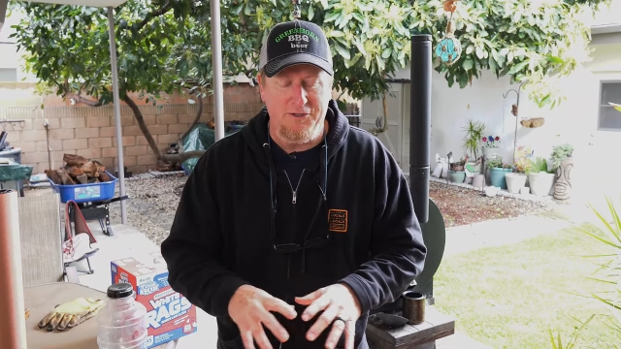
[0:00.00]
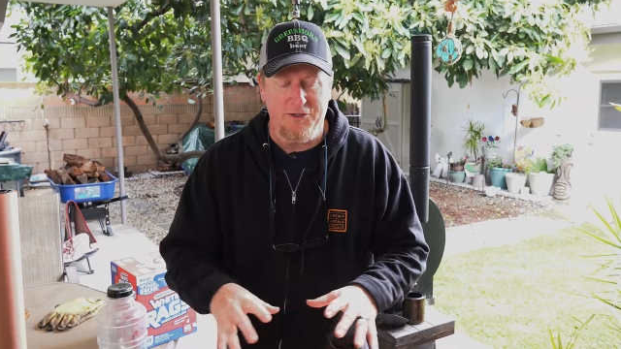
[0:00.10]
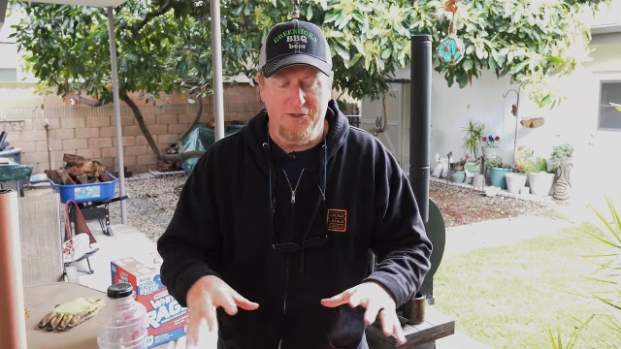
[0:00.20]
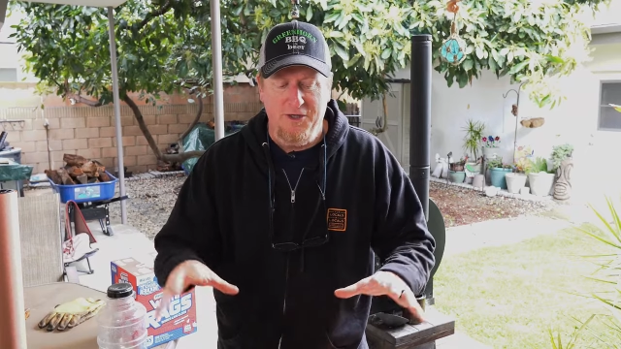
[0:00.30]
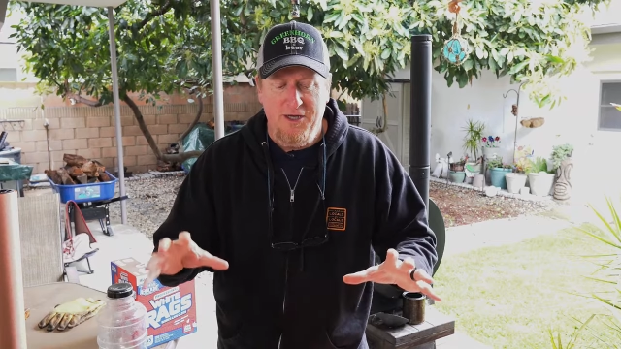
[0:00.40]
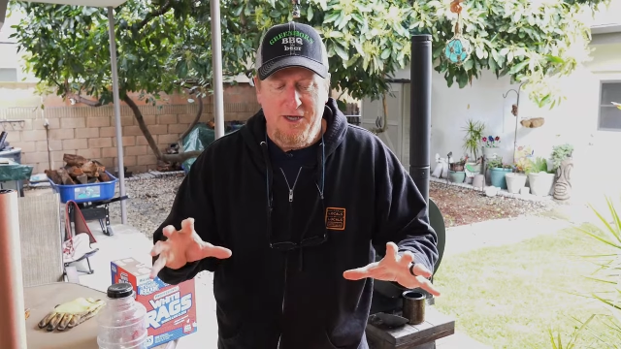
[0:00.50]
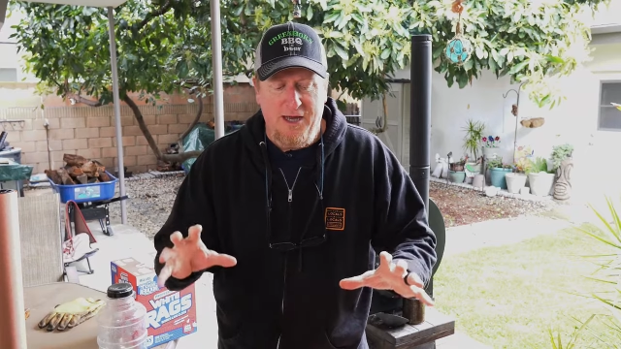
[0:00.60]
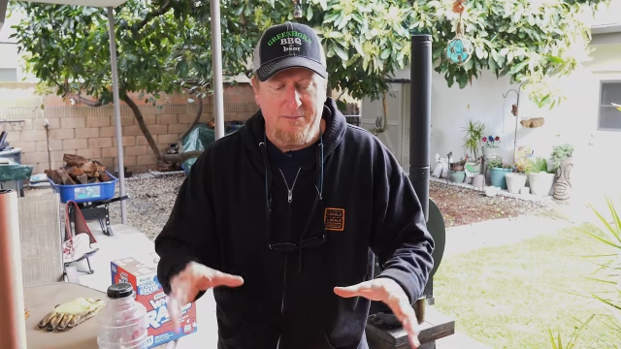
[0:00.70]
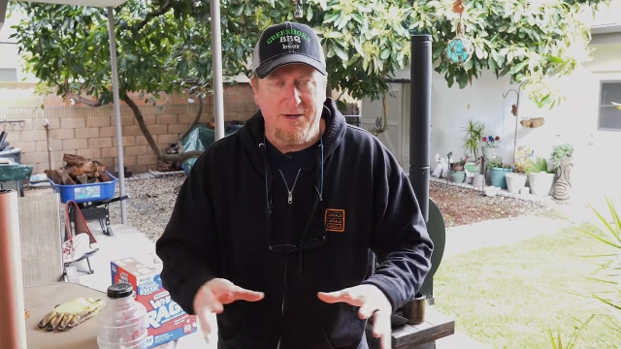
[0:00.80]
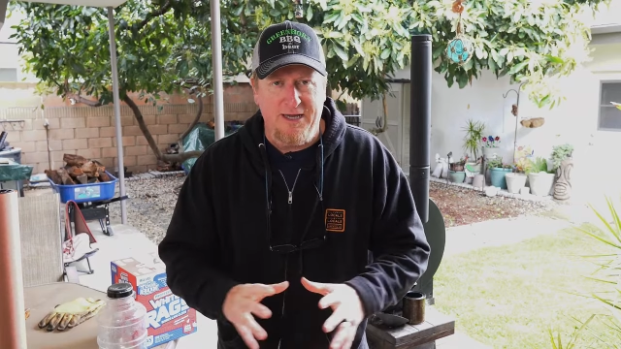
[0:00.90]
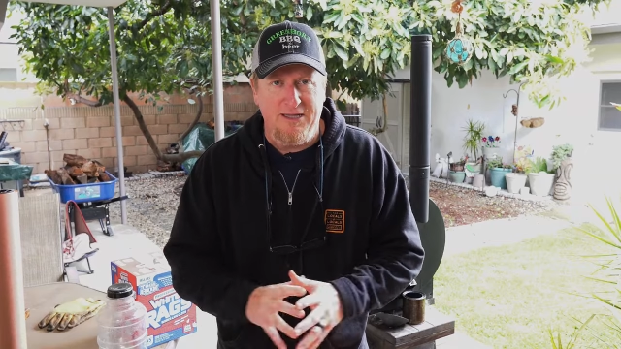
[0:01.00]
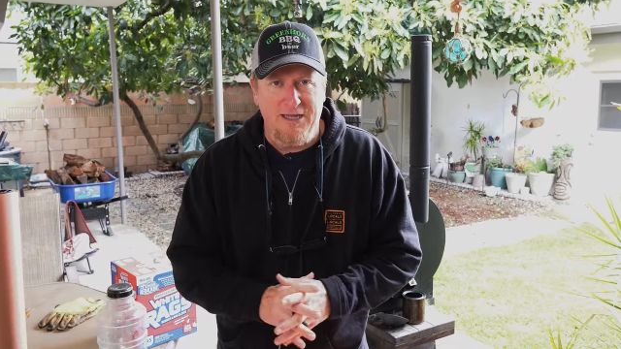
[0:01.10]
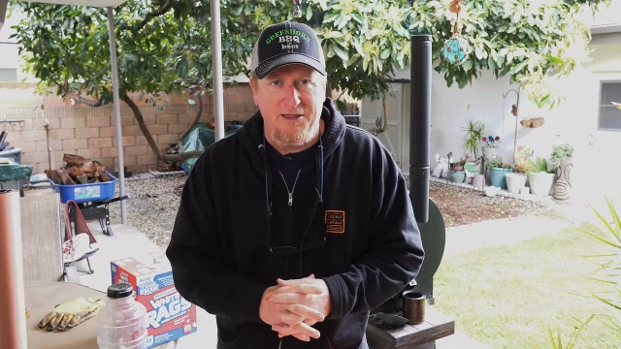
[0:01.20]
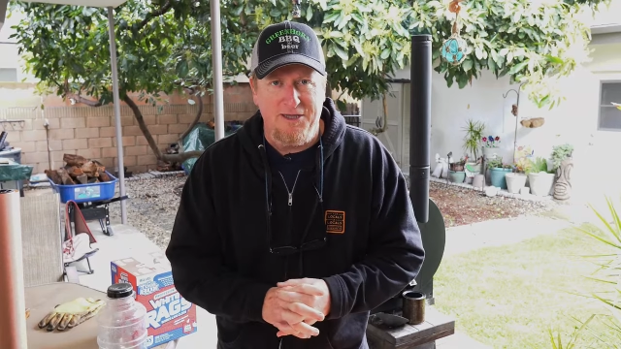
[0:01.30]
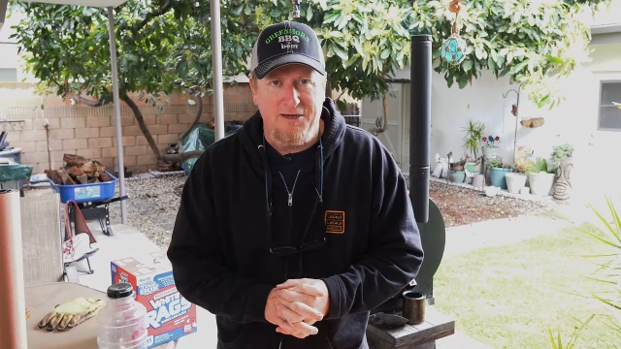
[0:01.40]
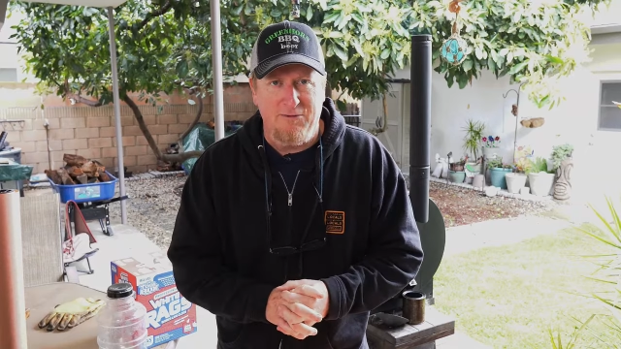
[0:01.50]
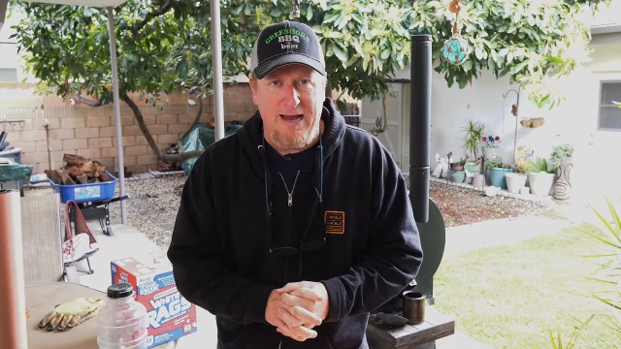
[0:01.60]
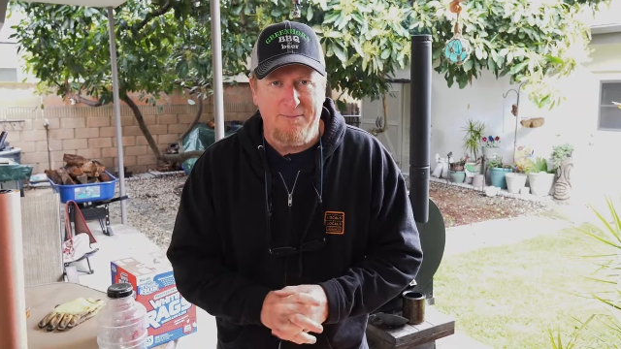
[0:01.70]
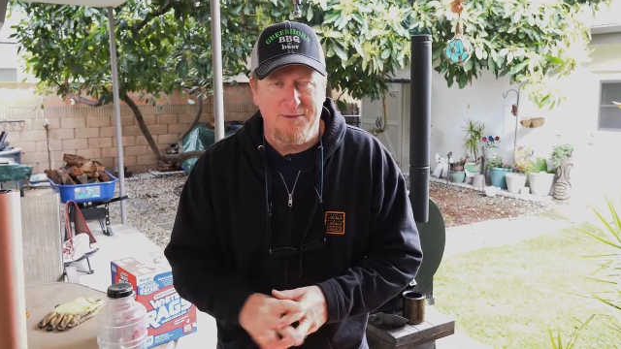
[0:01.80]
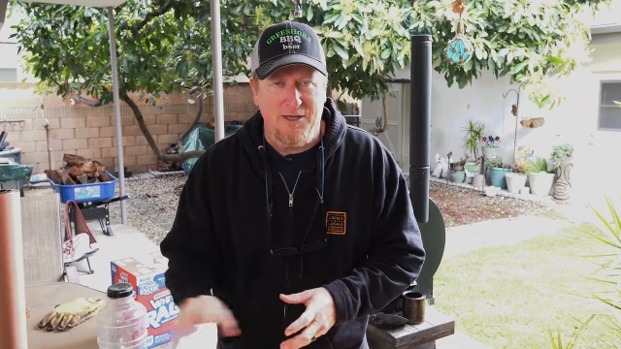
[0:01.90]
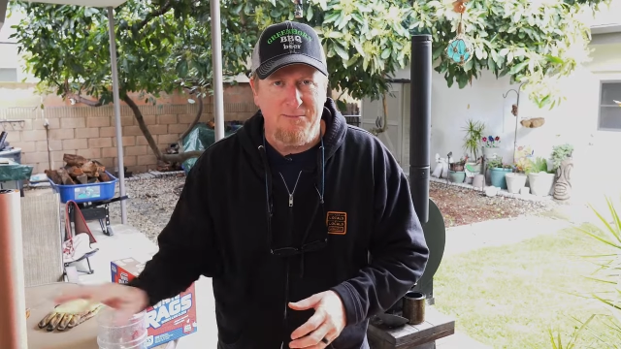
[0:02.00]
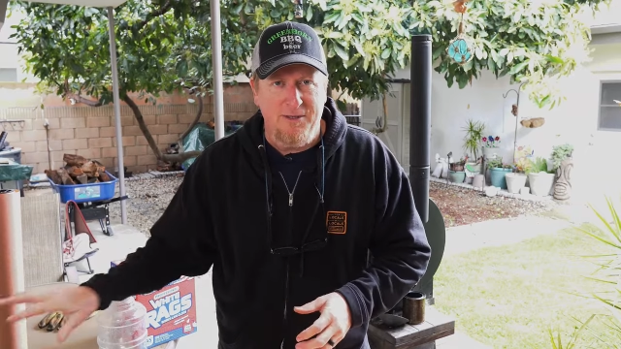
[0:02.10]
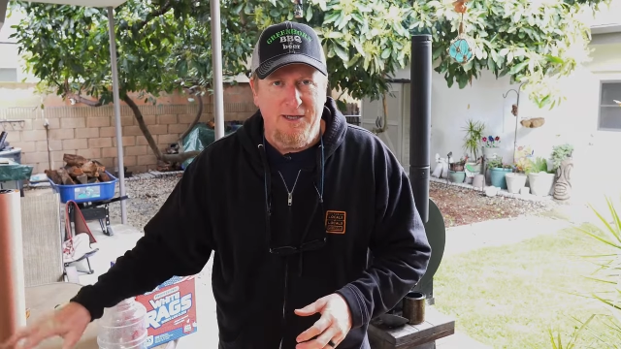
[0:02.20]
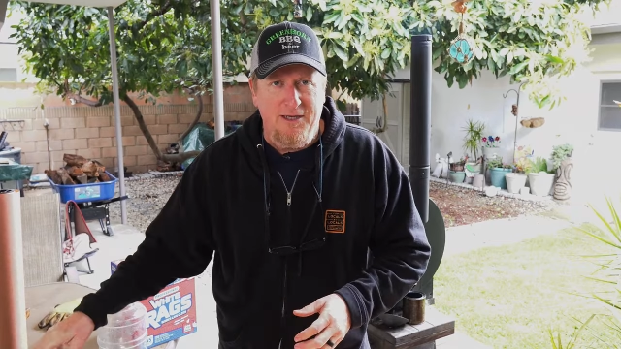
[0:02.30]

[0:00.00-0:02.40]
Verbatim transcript: So I'm gonna get that thing wrapped up